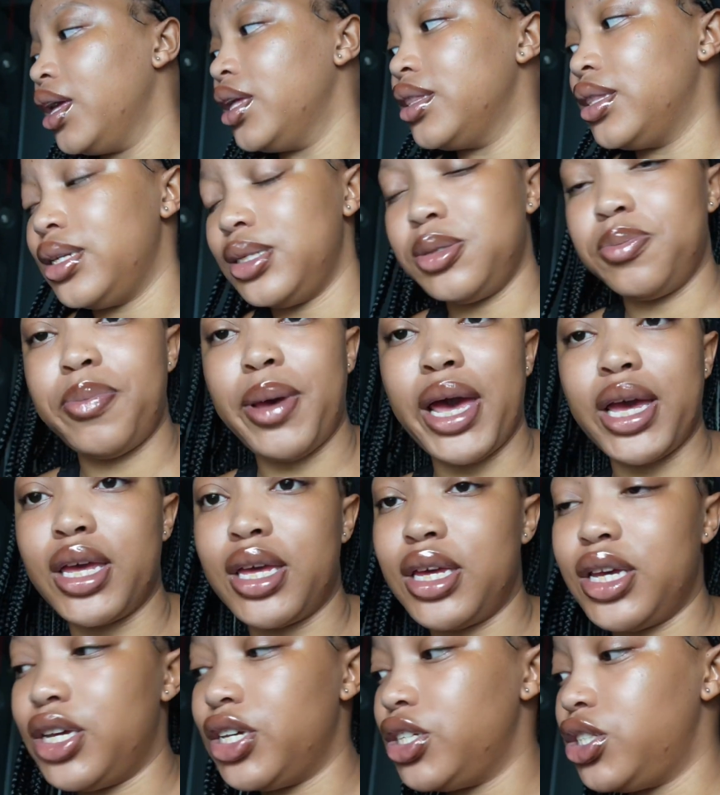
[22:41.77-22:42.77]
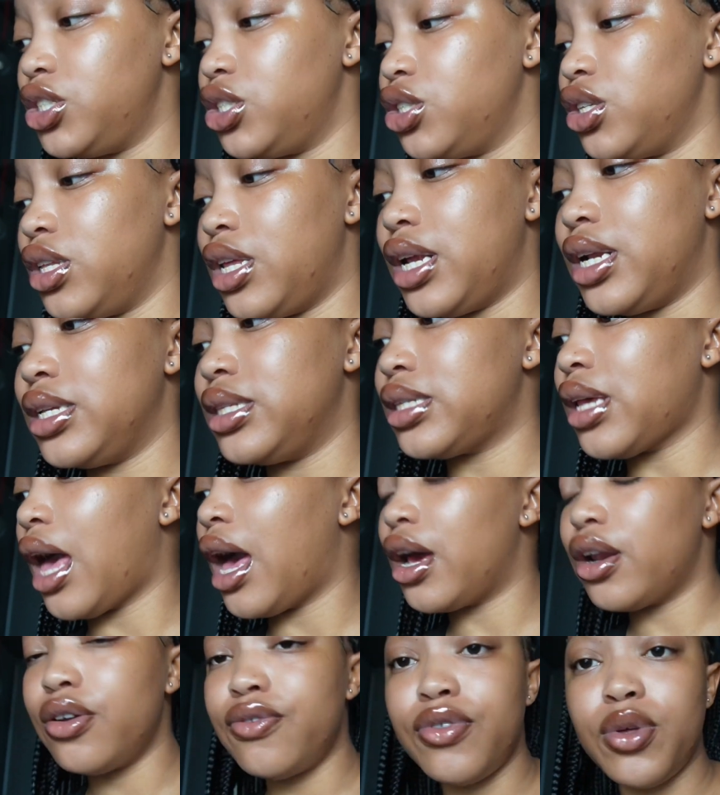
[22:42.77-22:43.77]
this package so that it's
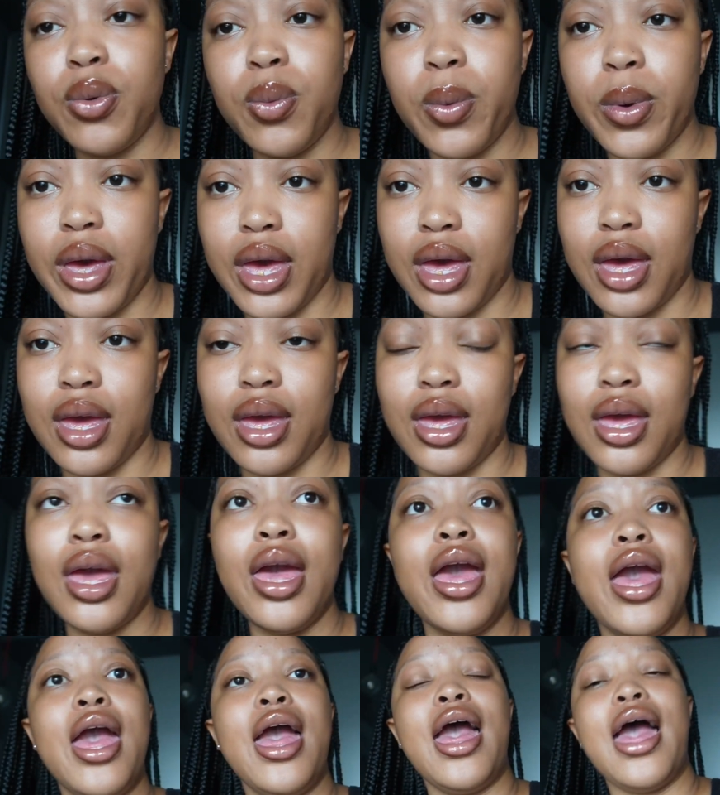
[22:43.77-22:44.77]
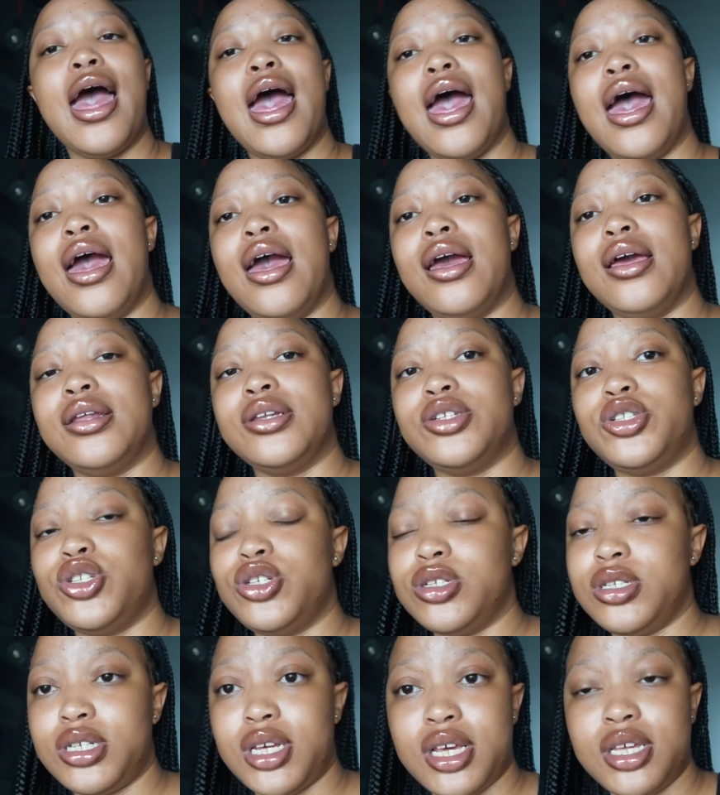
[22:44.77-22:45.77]
out of the way, and
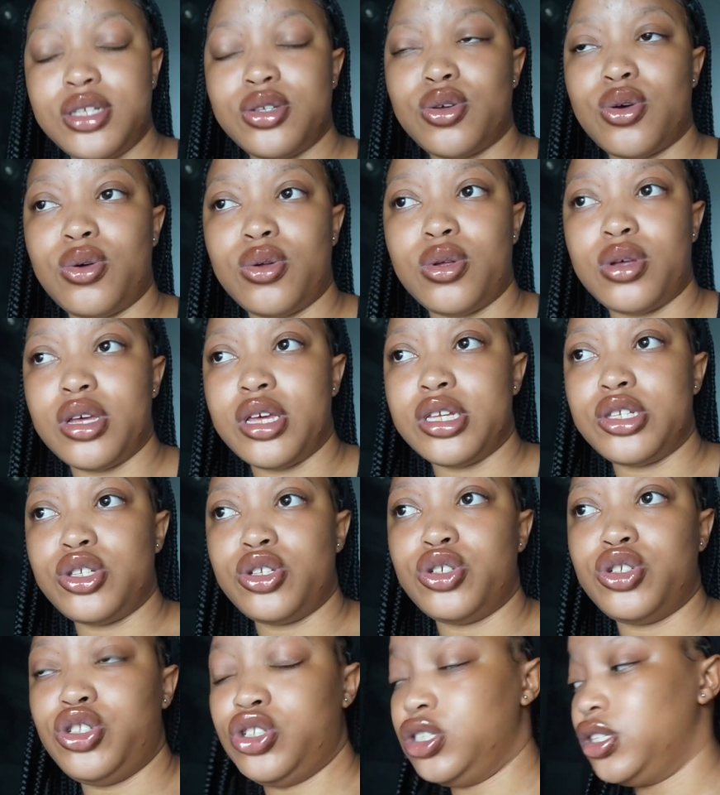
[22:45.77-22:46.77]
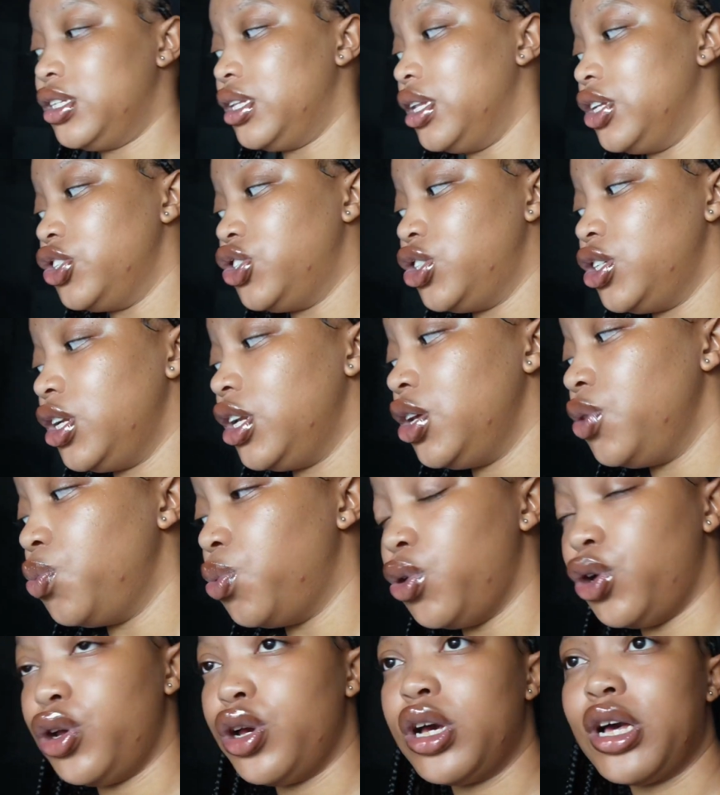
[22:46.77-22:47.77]
today's goal is to just literally
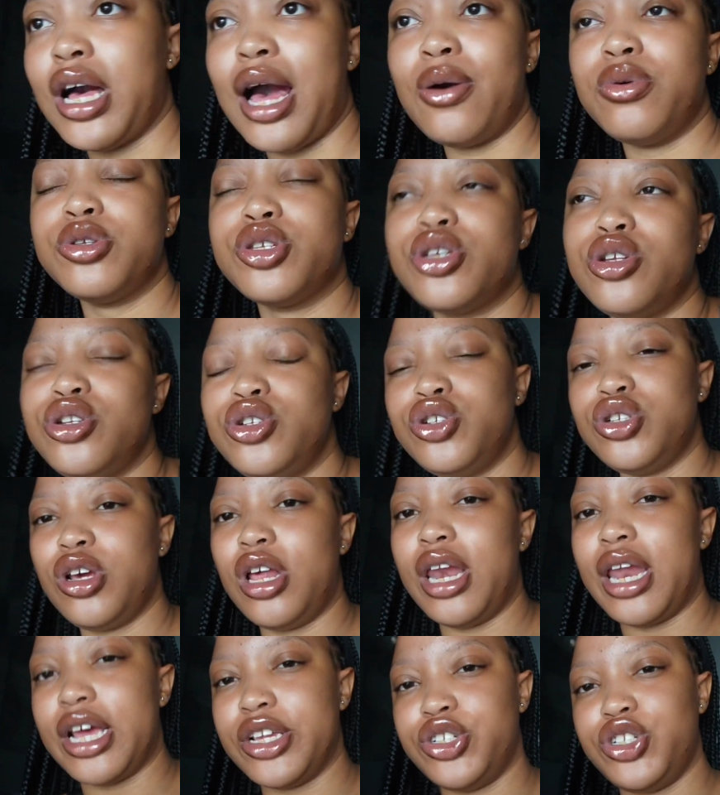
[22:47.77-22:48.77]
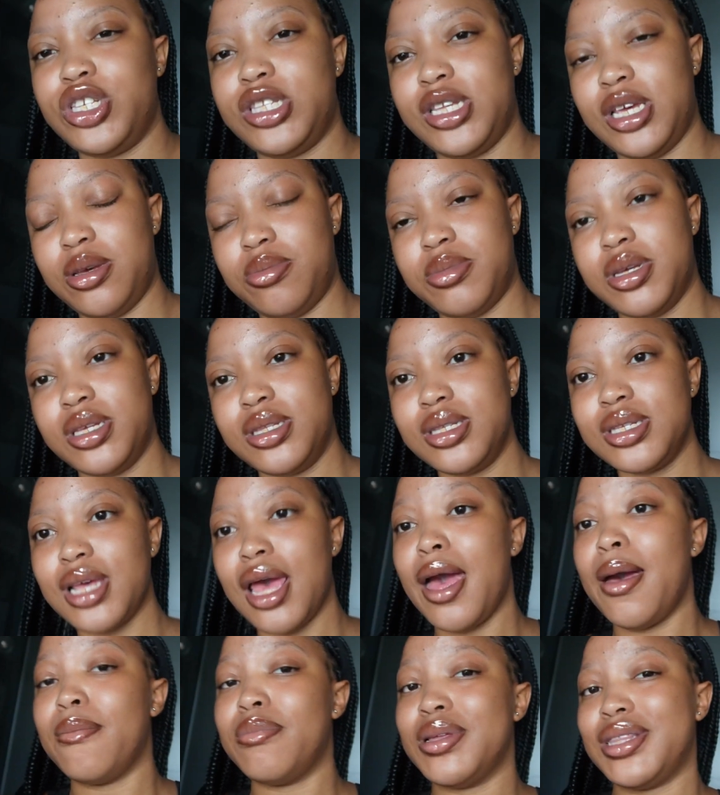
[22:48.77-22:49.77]
work. I was going to do a lunch segment,
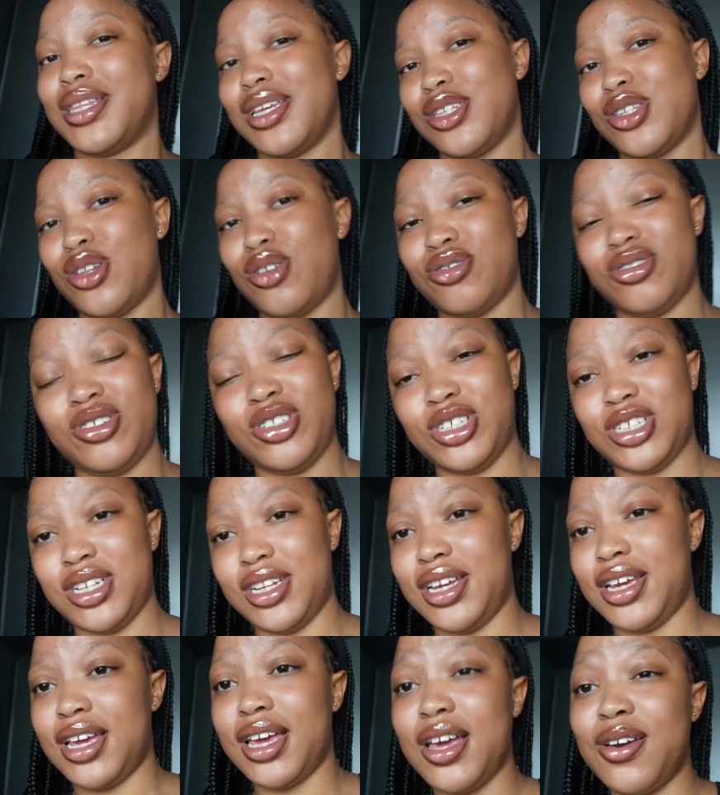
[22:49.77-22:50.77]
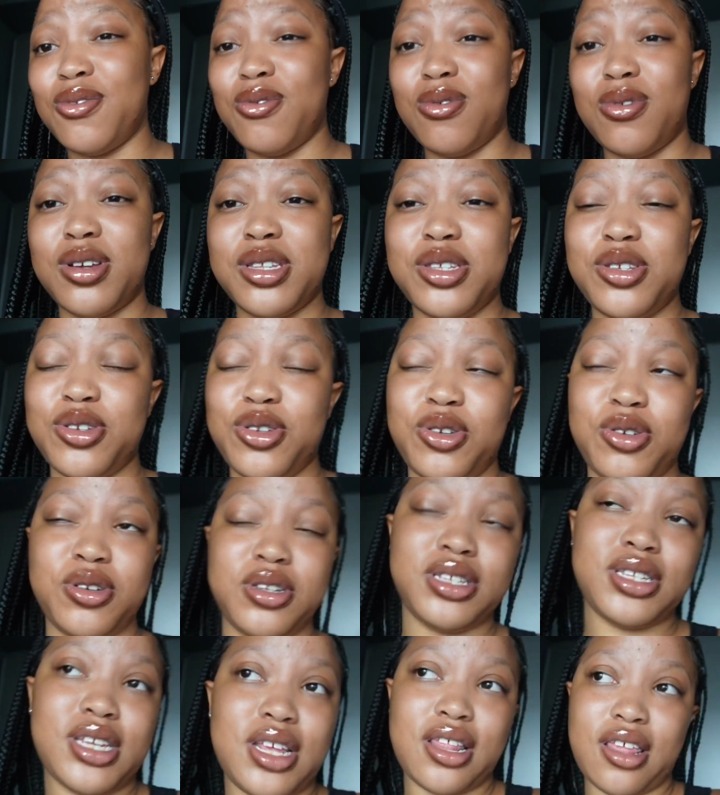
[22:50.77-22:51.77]
but there's load shedding. What's new in
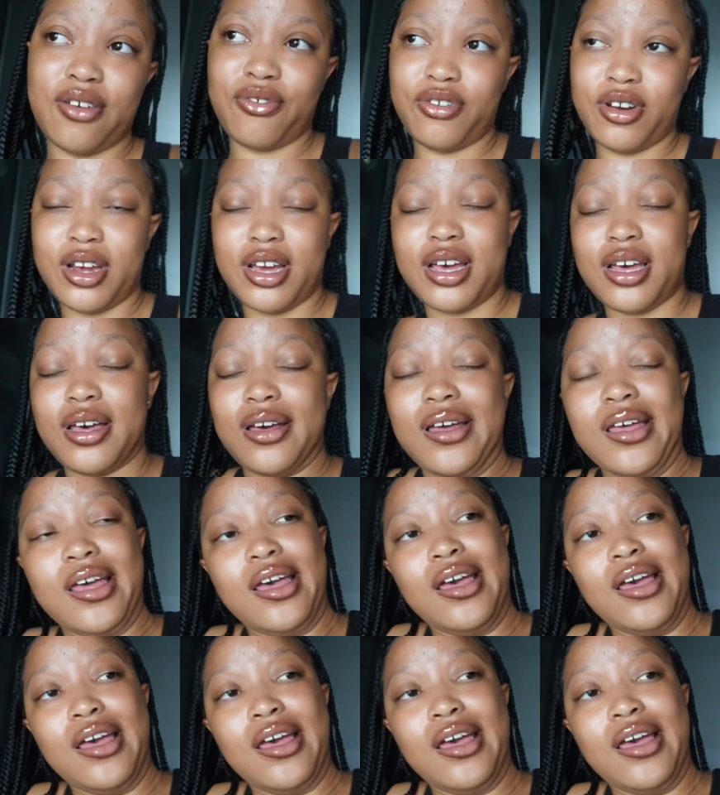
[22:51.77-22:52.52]
South Africa?